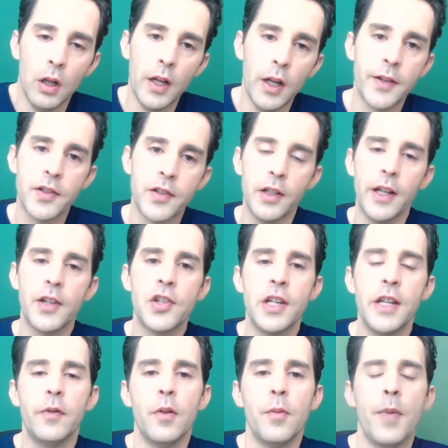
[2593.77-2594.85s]
let's
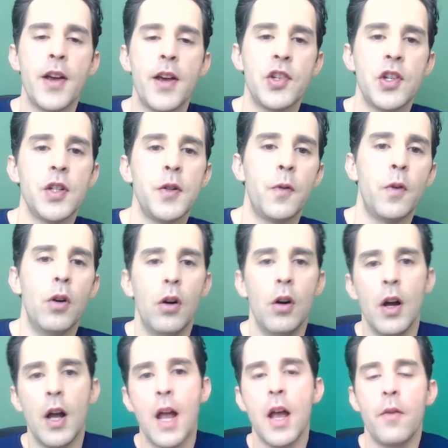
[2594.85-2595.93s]
leave a message
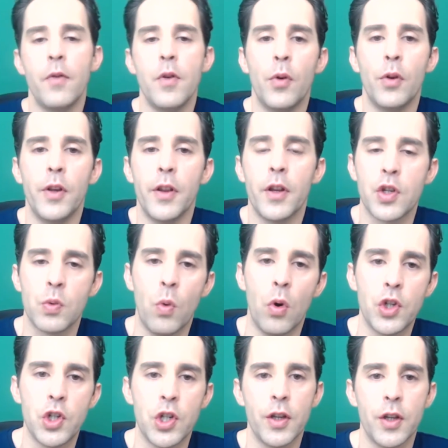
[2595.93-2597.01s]
for everybody that's
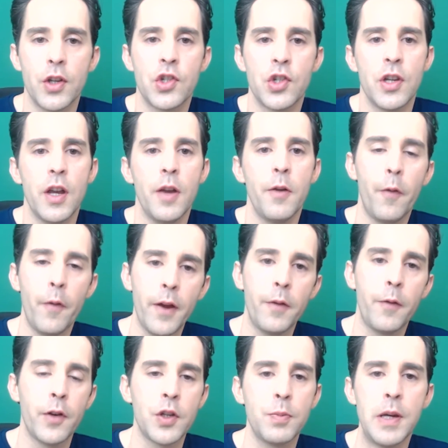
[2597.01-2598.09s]
watching this. If
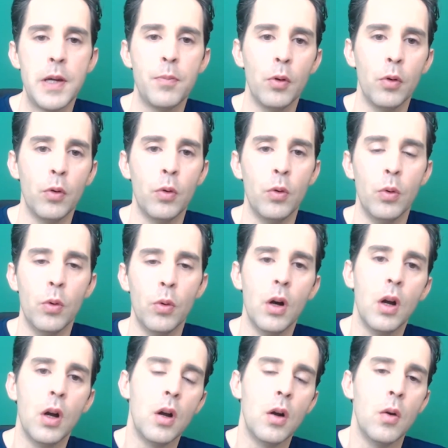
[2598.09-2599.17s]
it's people
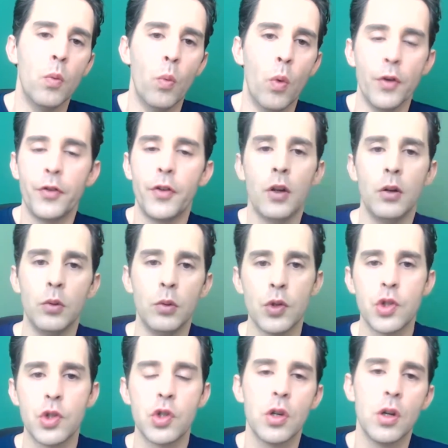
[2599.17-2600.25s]
who want to
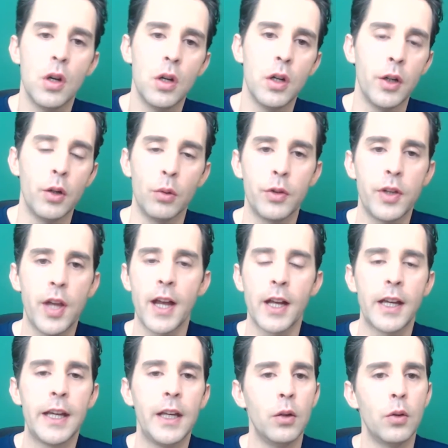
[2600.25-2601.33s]
lose
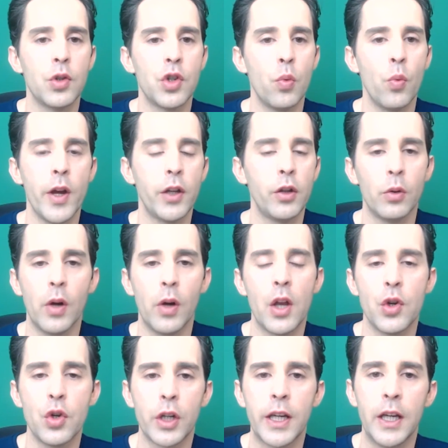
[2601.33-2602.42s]
10 kilos in weight or
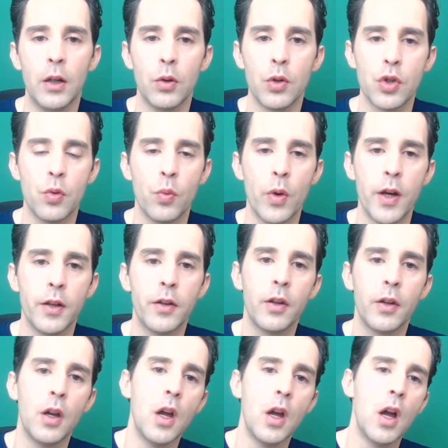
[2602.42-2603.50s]
100 kilos in
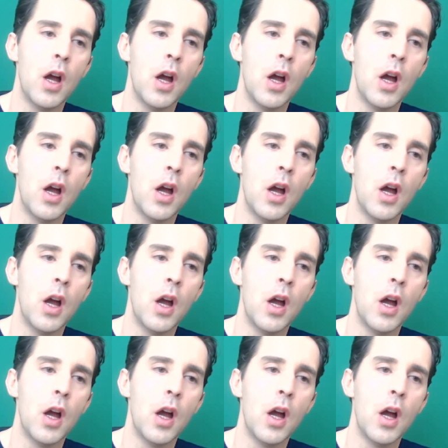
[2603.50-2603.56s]
weight,